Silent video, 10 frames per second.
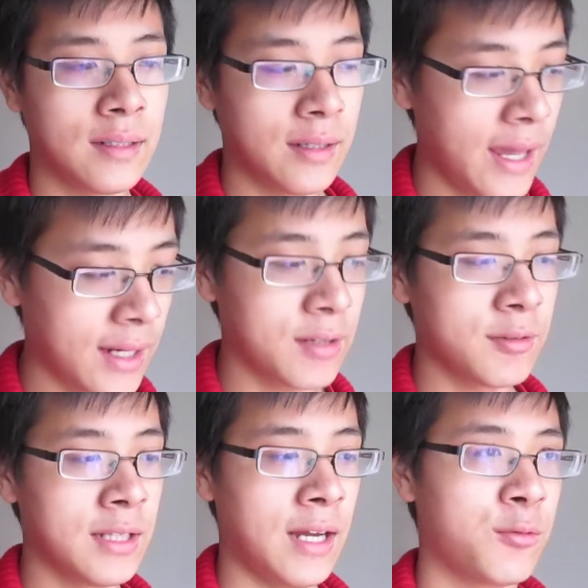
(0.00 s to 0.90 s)
heck of a
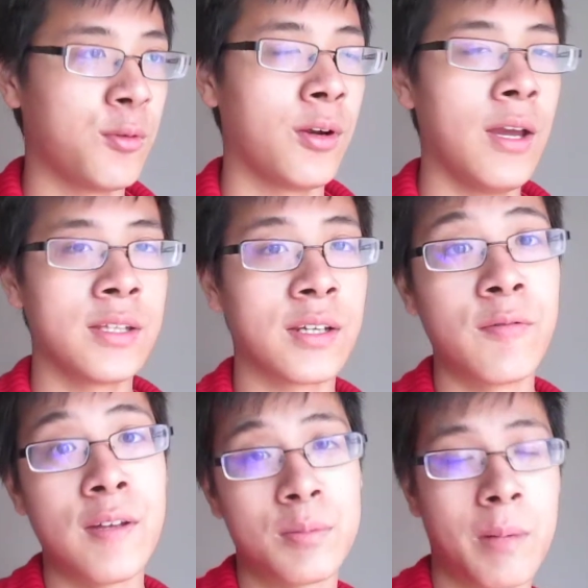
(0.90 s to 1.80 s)
lot for to
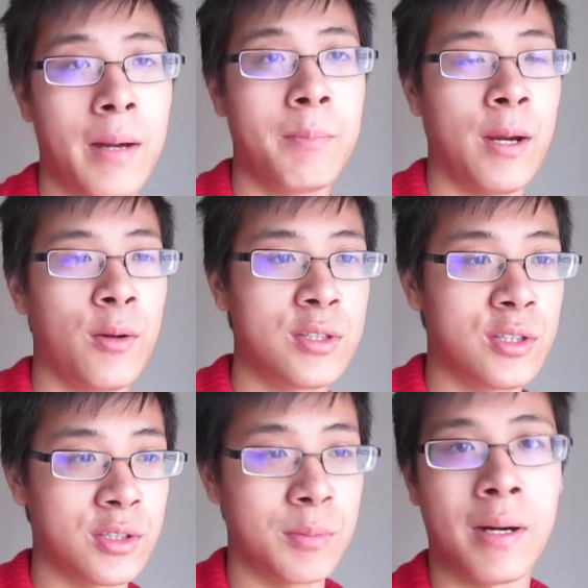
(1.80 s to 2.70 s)
convince my parents
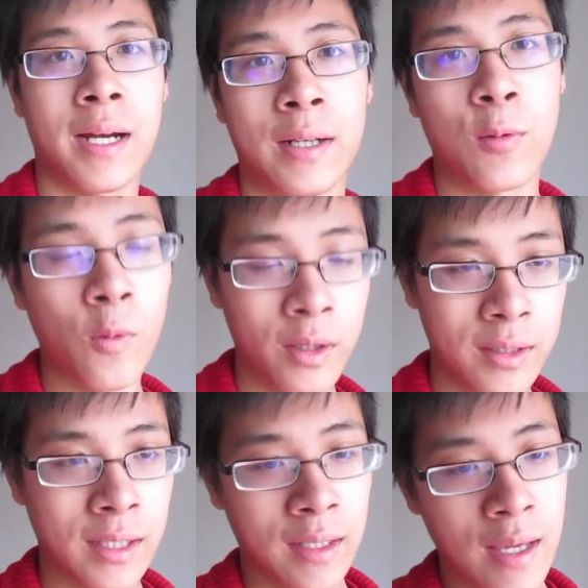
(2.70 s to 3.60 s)
just to buy like one
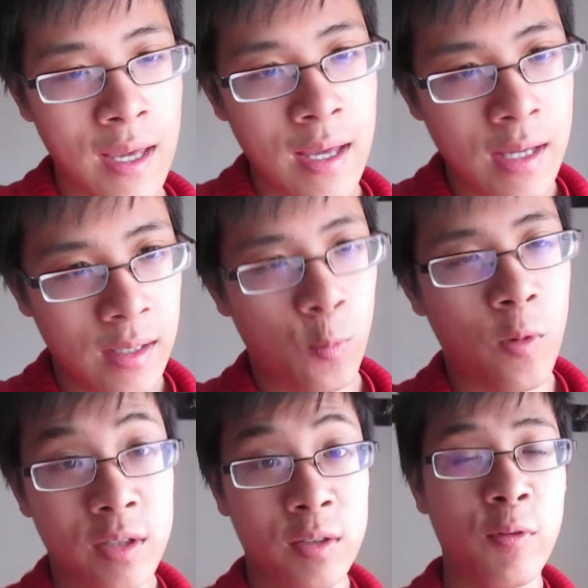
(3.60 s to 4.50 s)
thing,
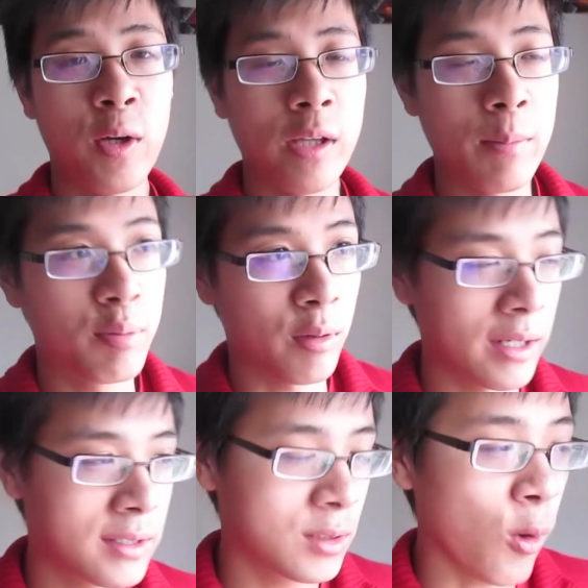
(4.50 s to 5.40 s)
one severely
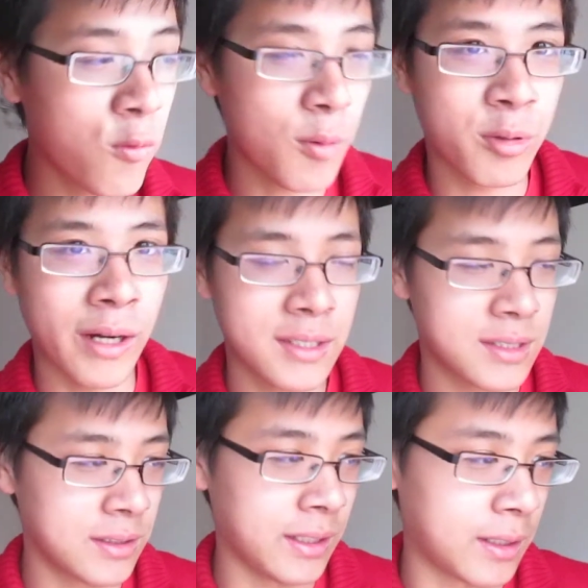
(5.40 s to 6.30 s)

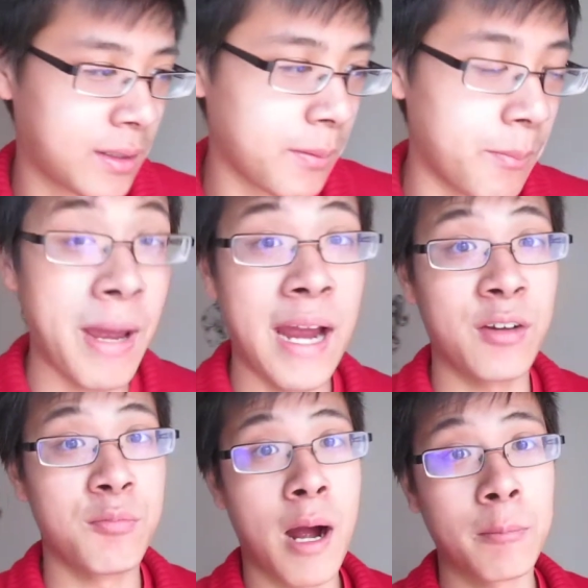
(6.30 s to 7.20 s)
overpriced like bag
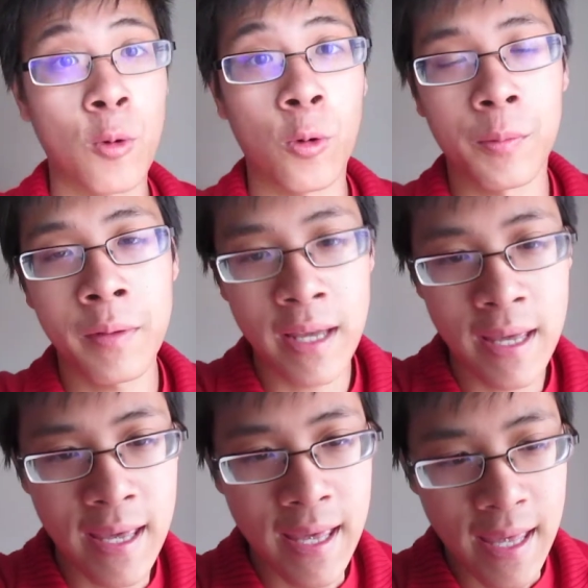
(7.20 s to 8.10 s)
of popcorn.
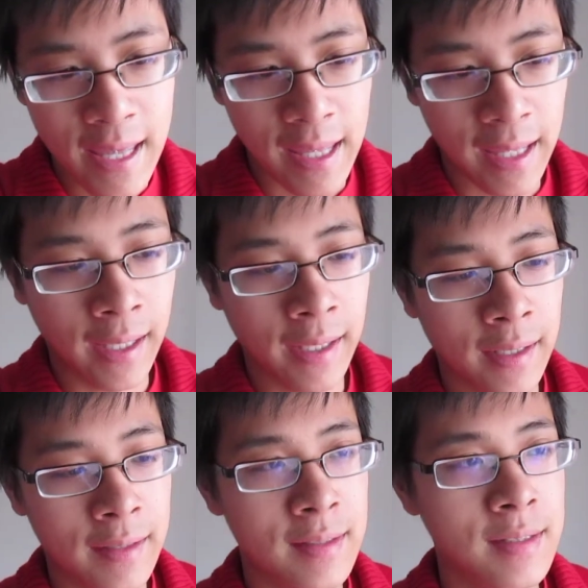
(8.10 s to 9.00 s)

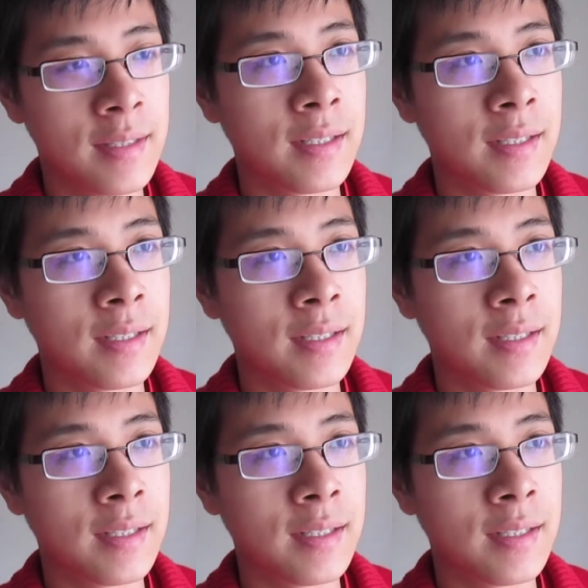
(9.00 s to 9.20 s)
And